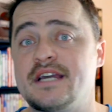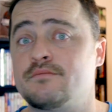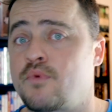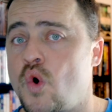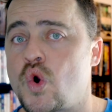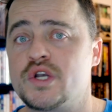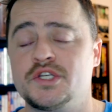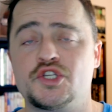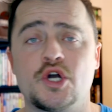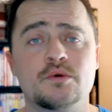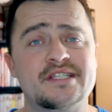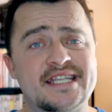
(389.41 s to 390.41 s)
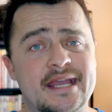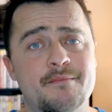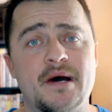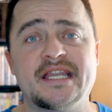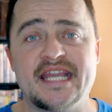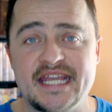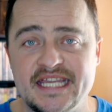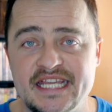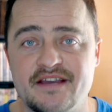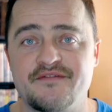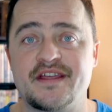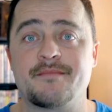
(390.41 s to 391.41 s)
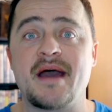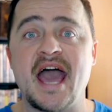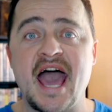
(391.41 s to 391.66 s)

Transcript: important. Don't skimp on any of them.